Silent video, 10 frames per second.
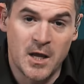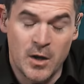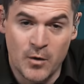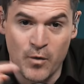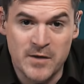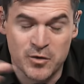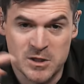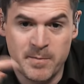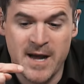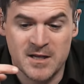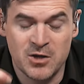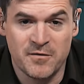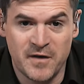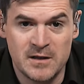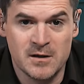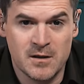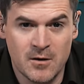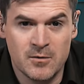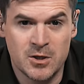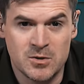like, in, in retrospect, do you feel it
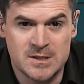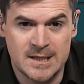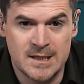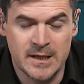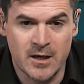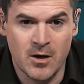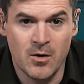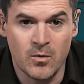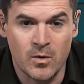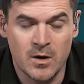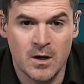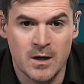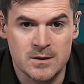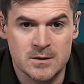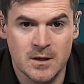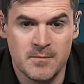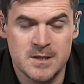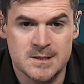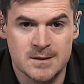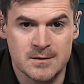though? Do you see it? Like, oh gosh, I missed